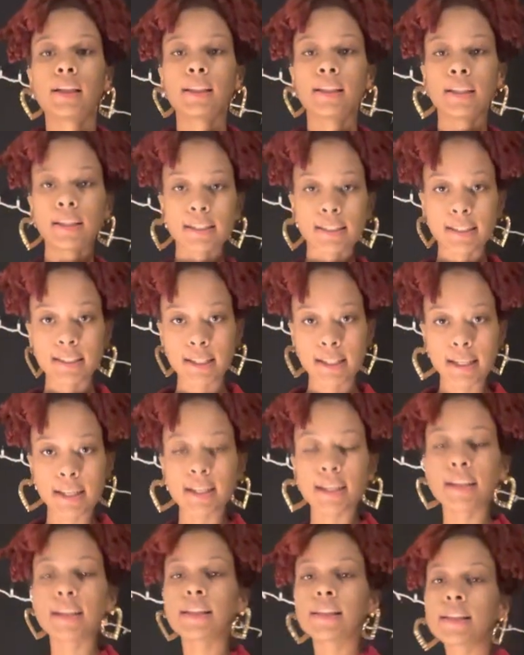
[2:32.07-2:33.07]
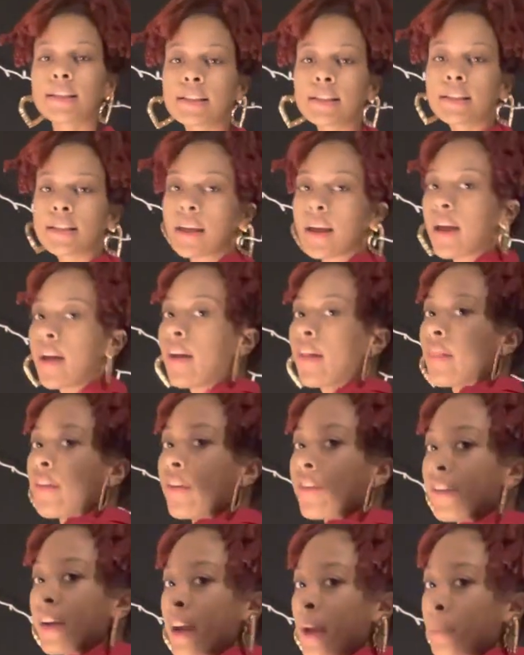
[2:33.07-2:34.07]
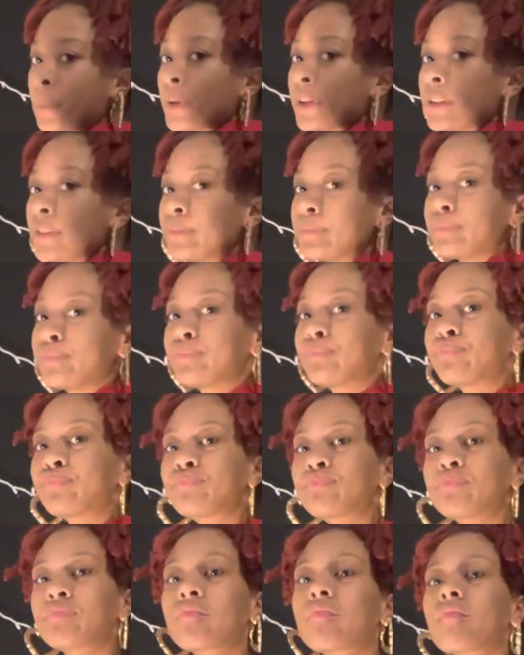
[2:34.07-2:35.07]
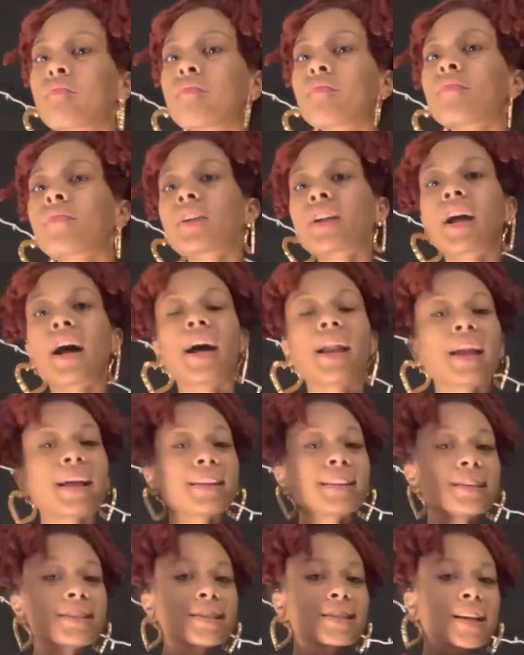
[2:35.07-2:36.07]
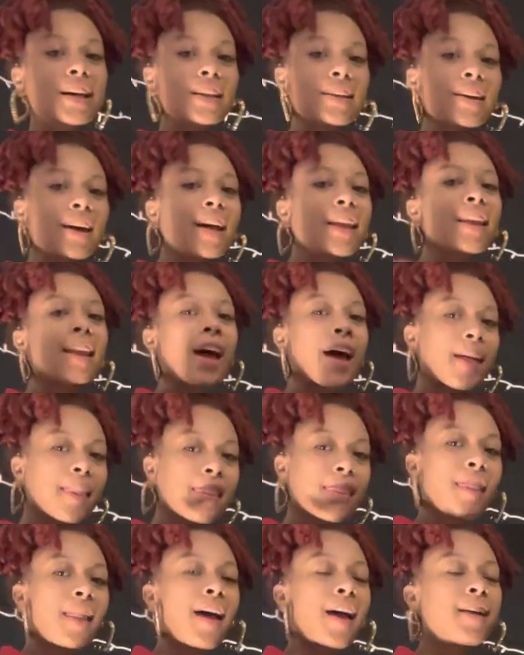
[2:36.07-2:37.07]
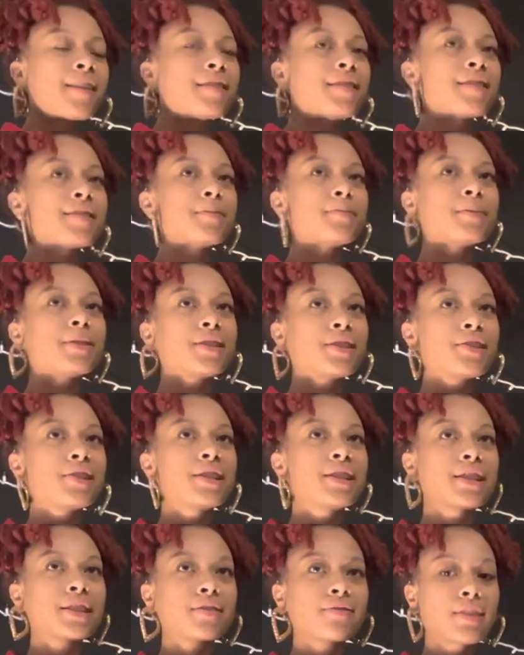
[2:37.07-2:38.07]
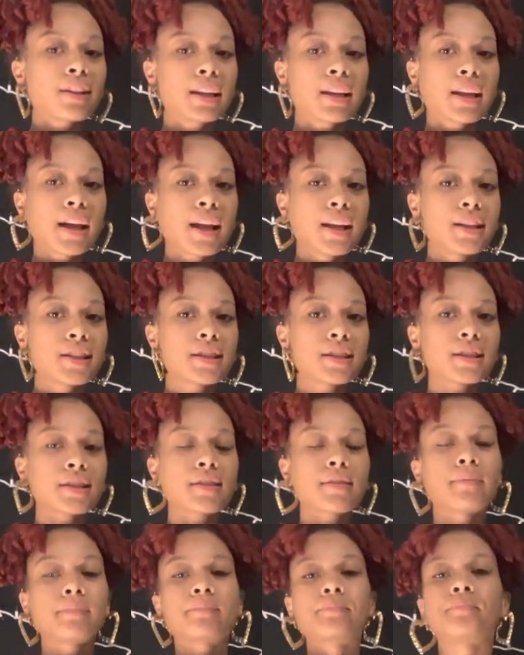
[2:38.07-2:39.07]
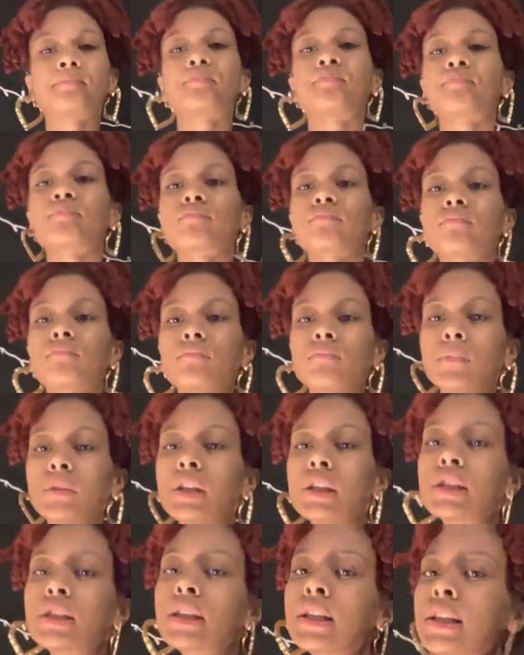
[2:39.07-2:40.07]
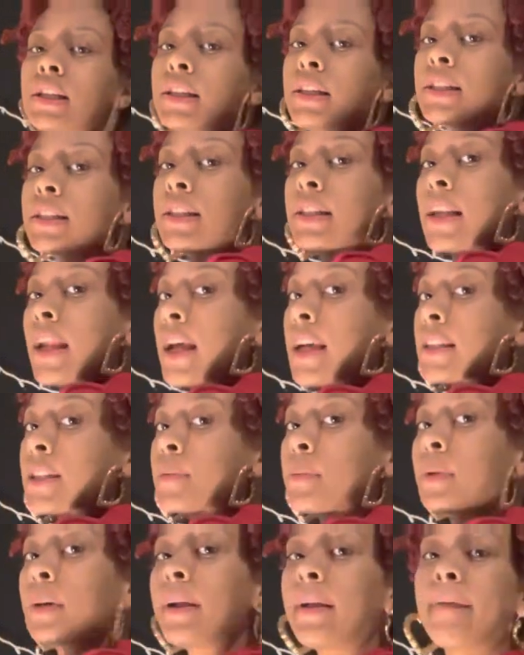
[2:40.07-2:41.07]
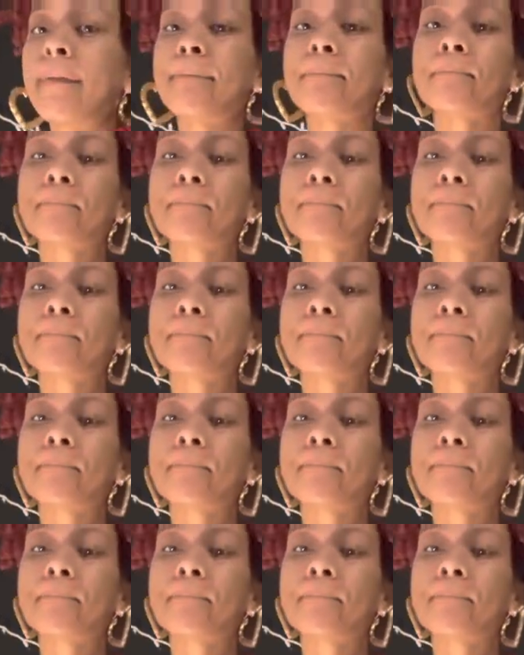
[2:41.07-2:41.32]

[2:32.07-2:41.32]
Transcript: this is the red one i like this color i, I like this material it's really nice so this next one